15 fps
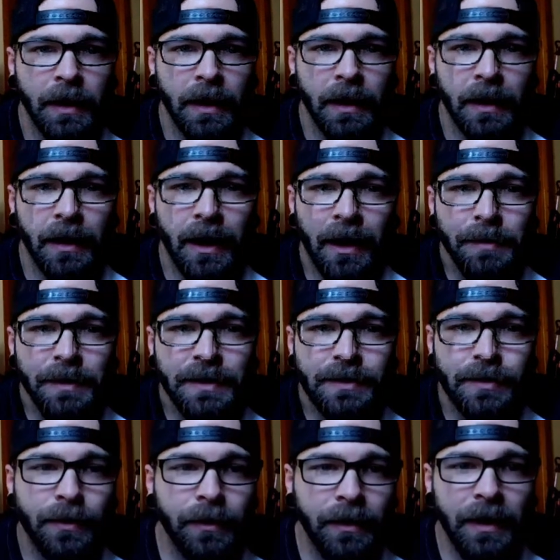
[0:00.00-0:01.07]
Hobbies
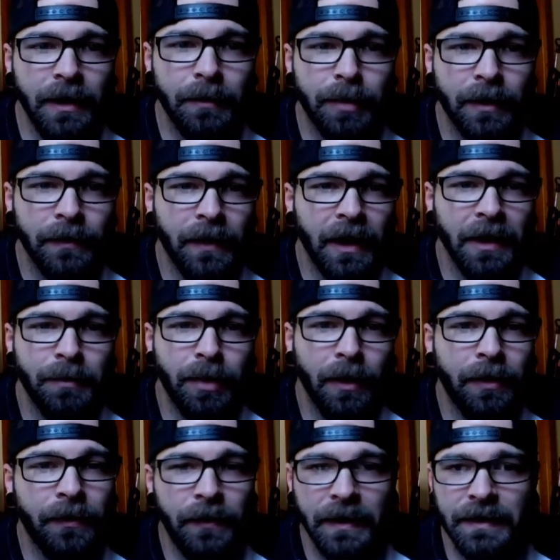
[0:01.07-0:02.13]
truly provide
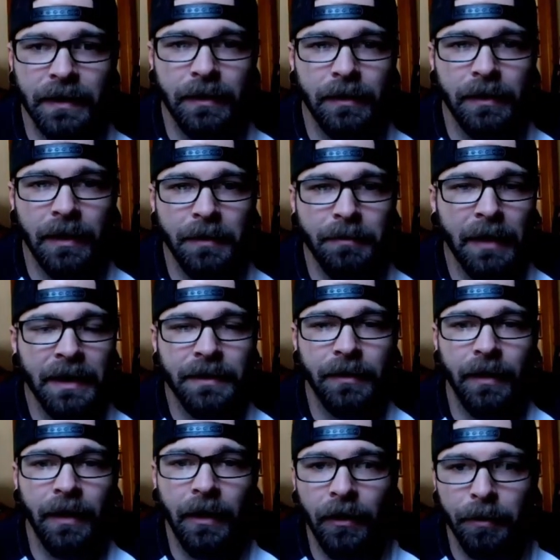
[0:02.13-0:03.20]
both physical and
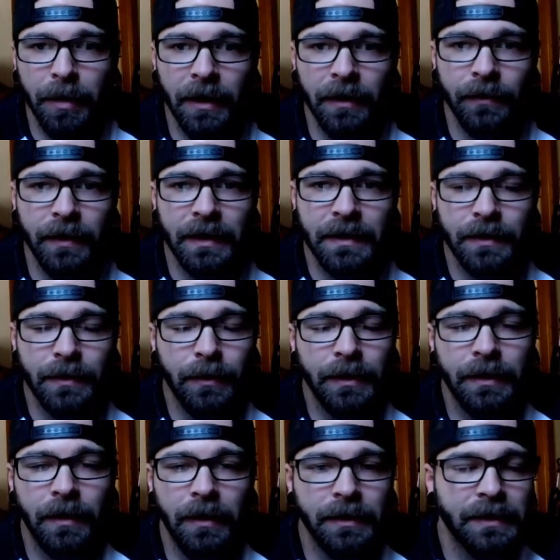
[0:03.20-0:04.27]
mental health benefits to
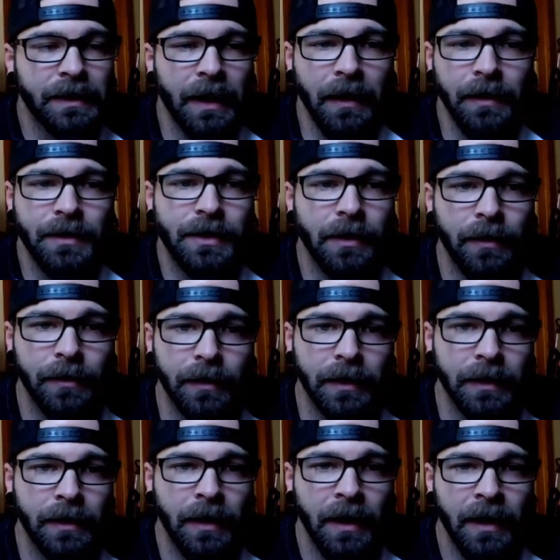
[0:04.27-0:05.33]
adults and children.